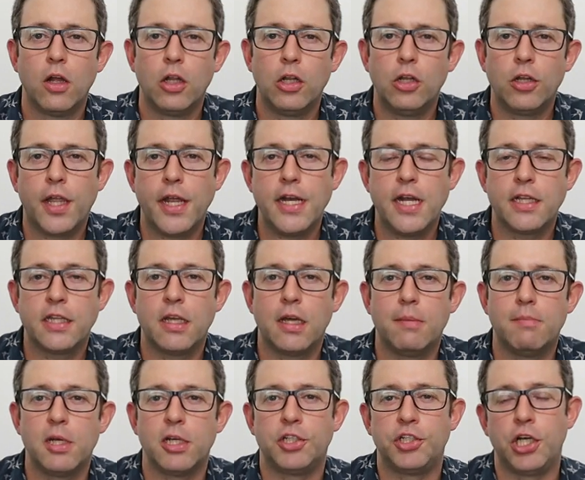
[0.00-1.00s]
Looking at the
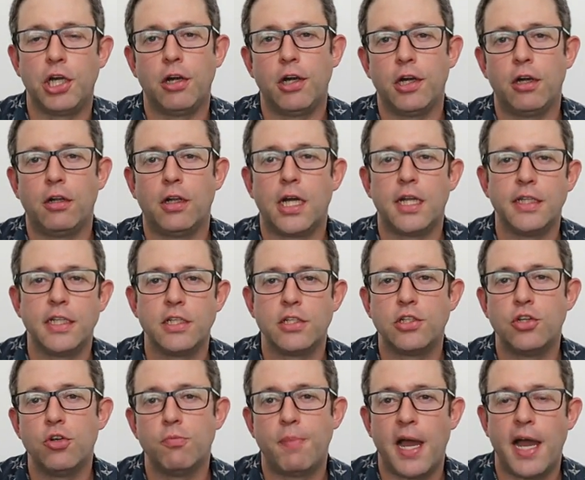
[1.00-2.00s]
material on these
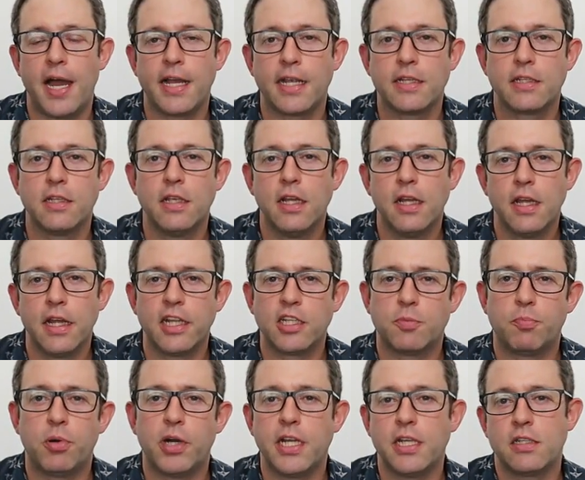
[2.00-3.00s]
two packs,
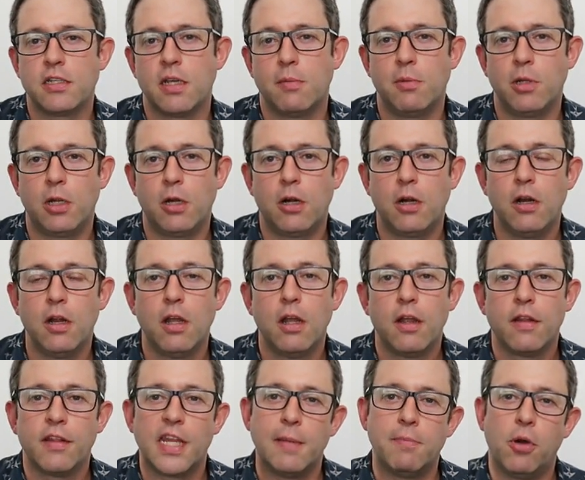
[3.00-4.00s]
it's pretty similar.
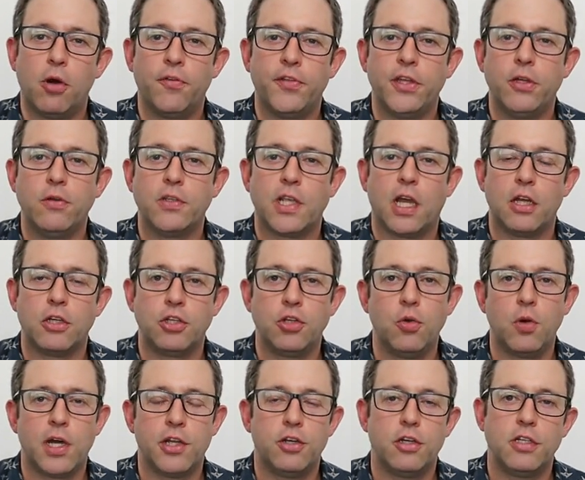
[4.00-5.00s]
They both use a
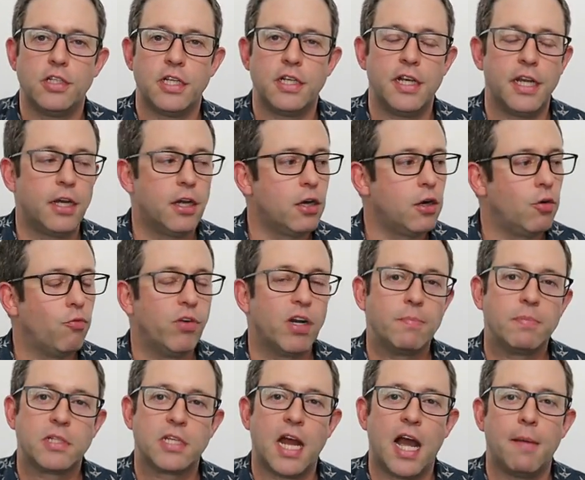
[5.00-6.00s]
200 denier
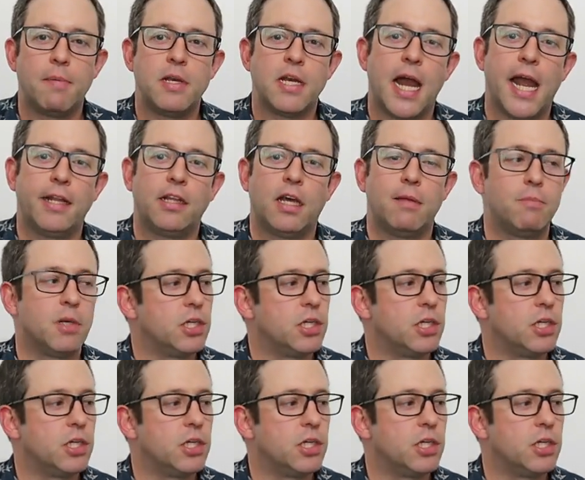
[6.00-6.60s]
ripstop nylon